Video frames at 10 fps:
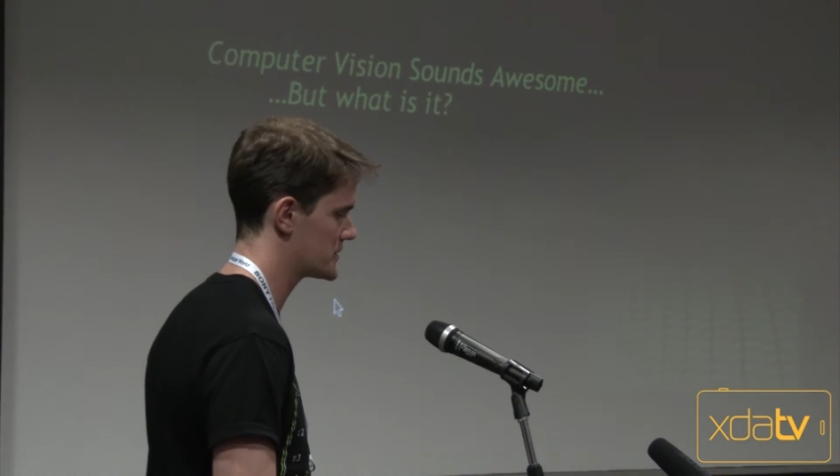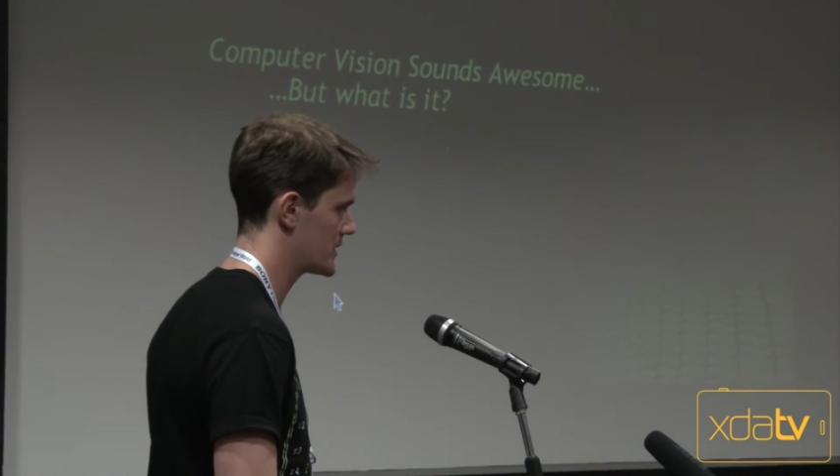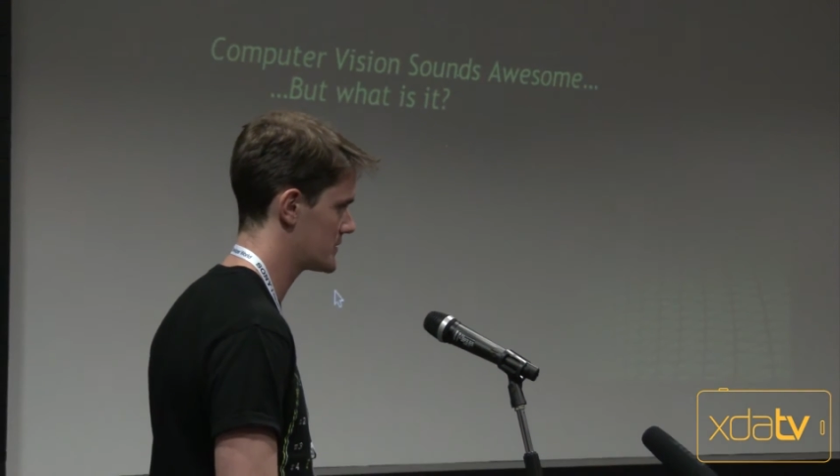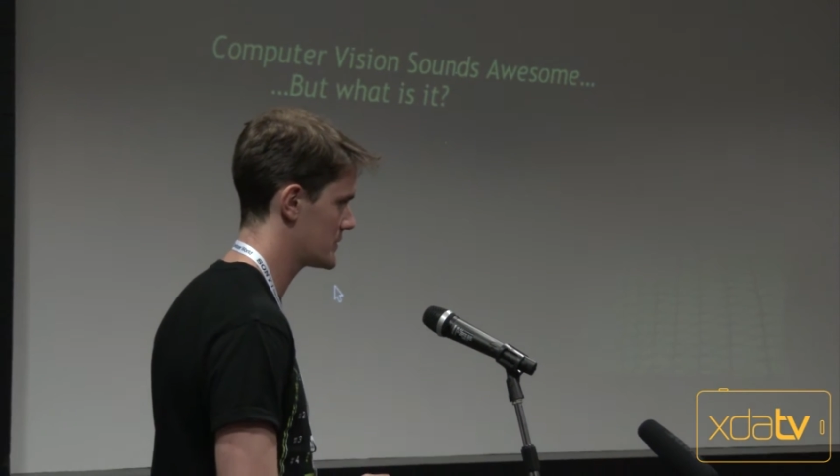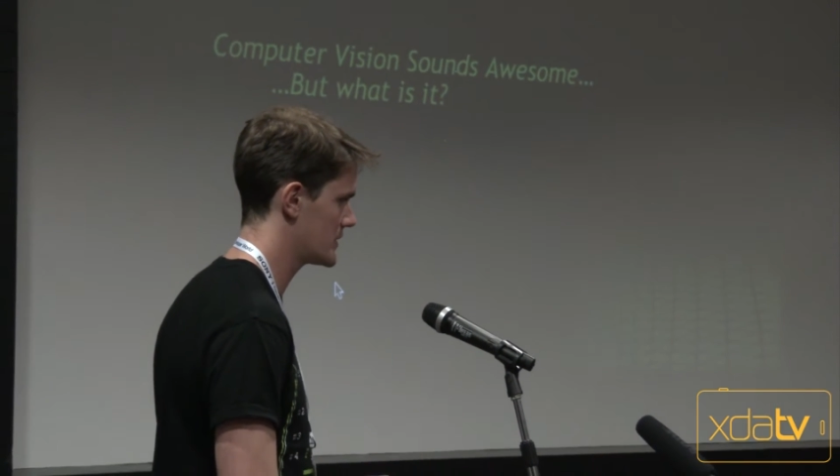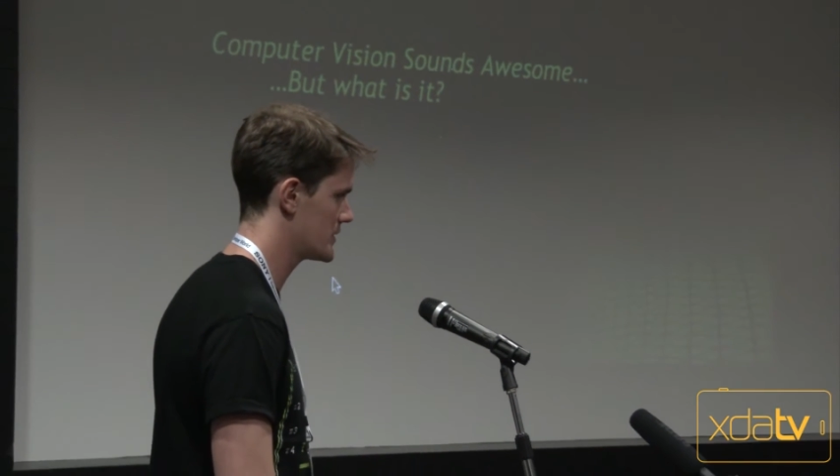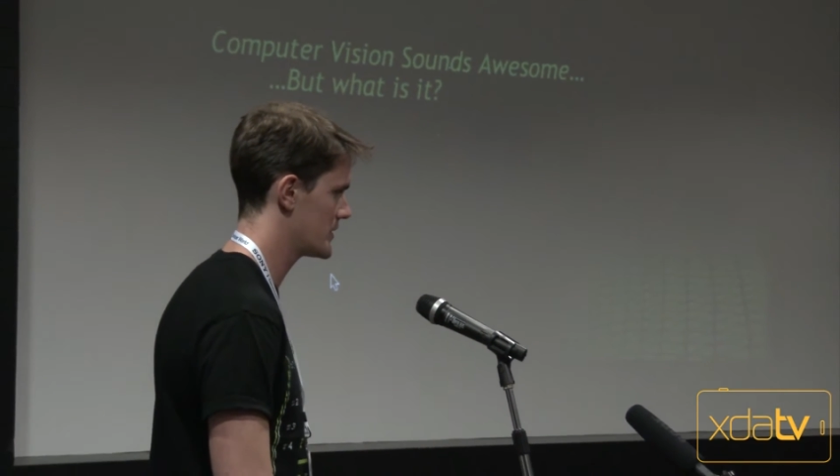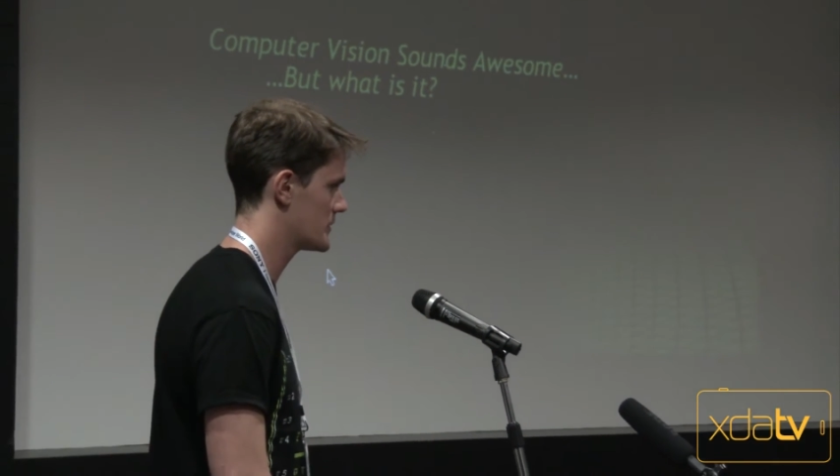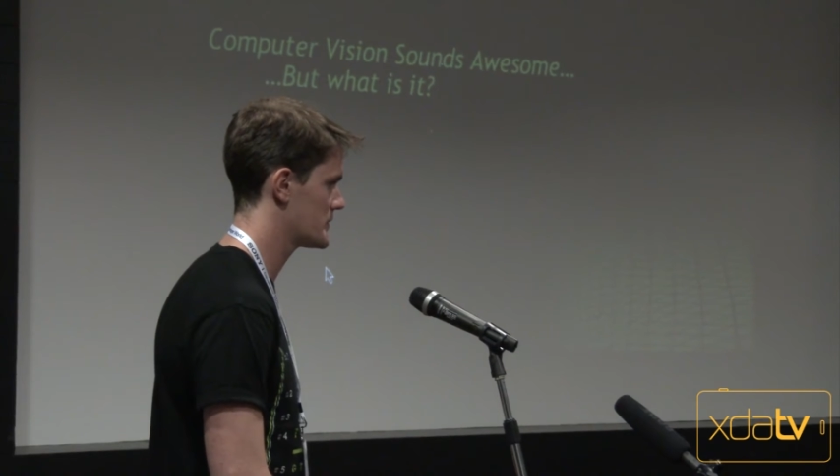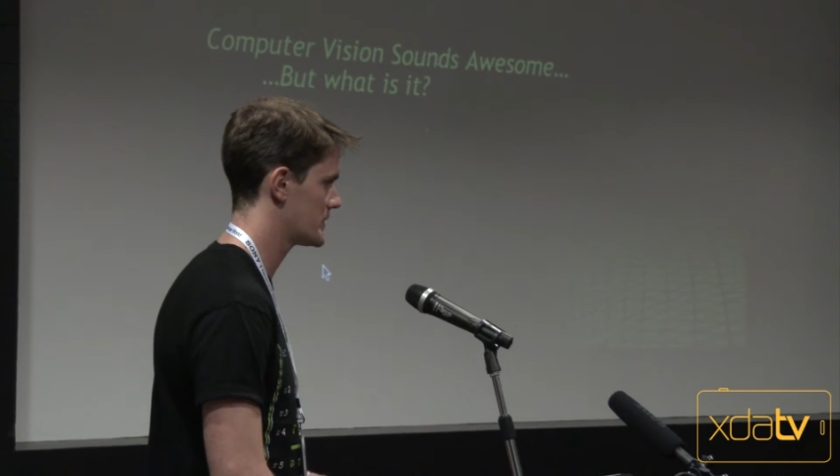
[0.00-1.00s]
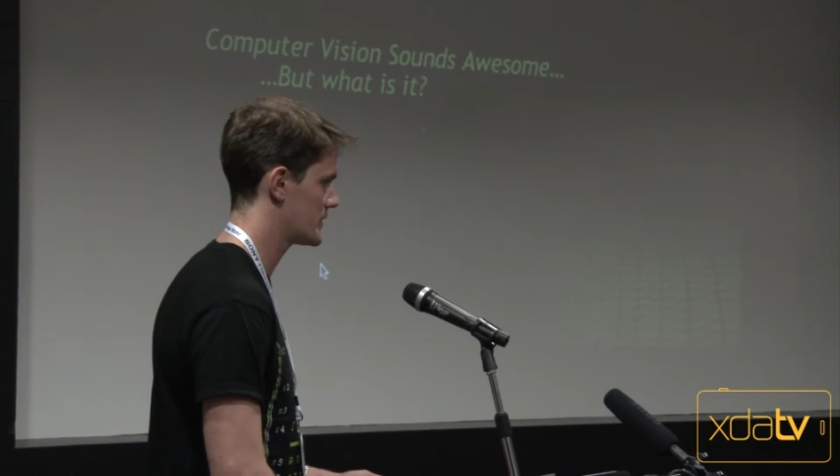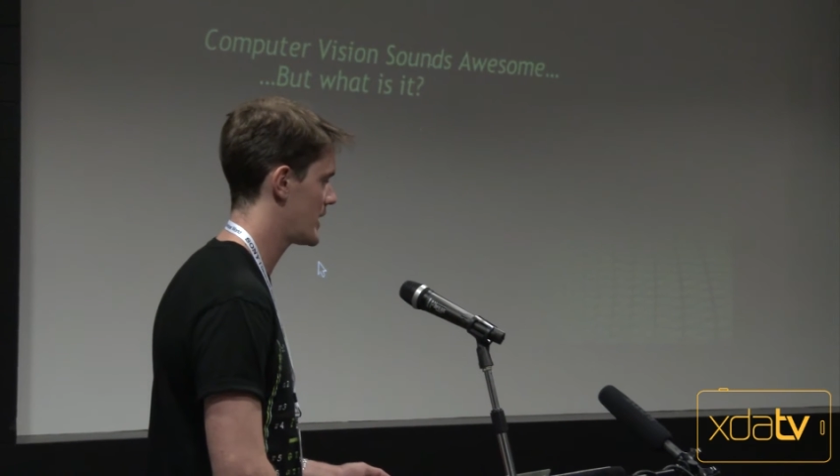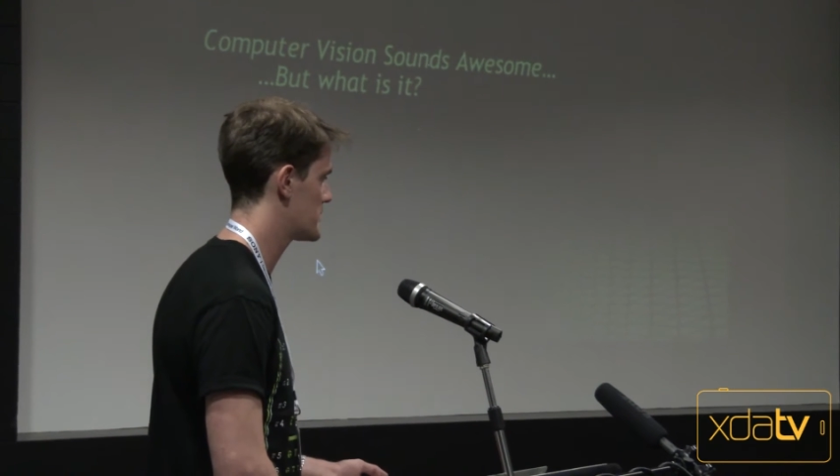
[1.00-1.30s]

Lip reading: you kind of want to know,